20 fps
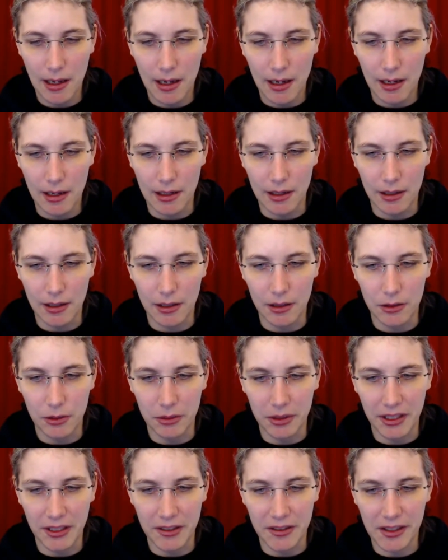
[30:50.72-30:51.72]
uh,
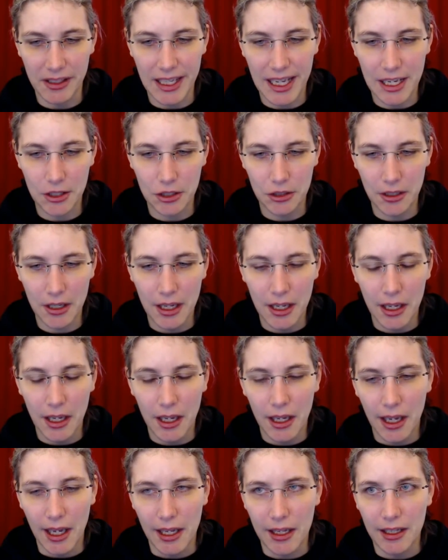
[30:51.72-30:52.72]
during installation.
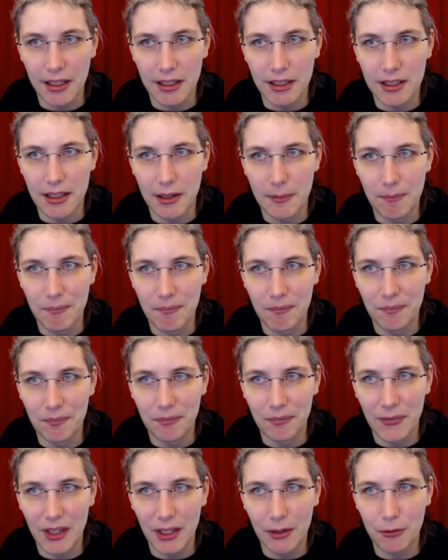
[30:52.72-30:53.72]
And um,
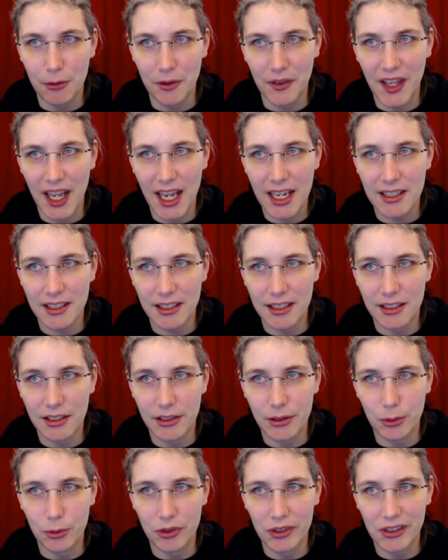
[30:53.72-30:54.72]
for that, it
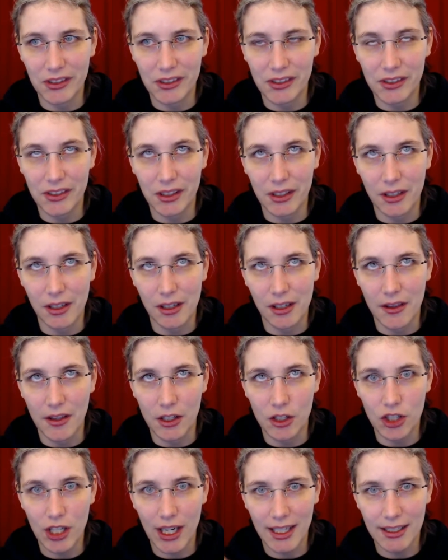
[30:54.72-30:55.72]
uses uh, the
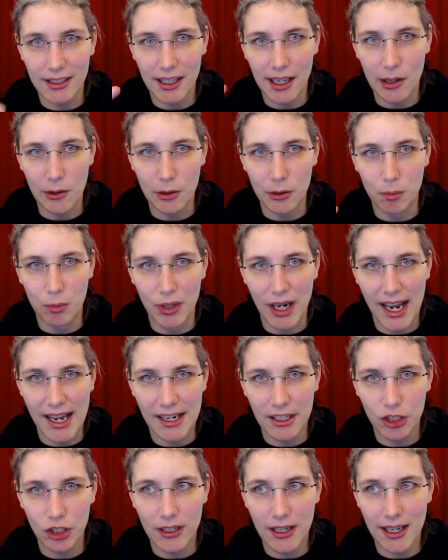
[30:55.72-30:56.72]
checked out
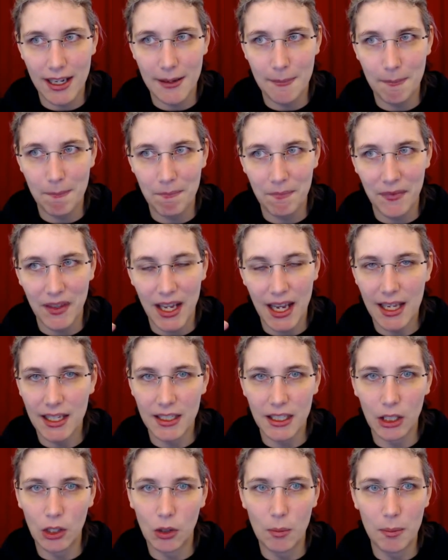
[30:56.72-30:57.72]
branch name and
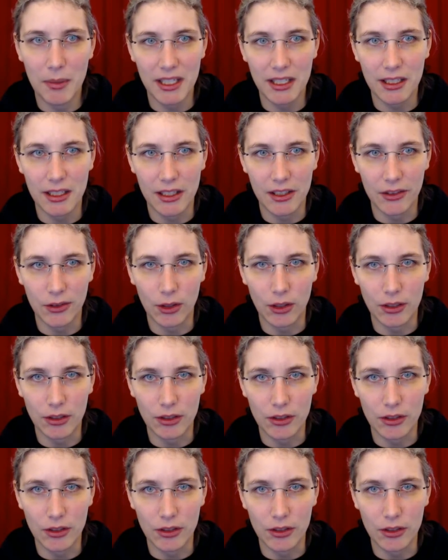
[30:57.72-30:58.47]
the commit it is on.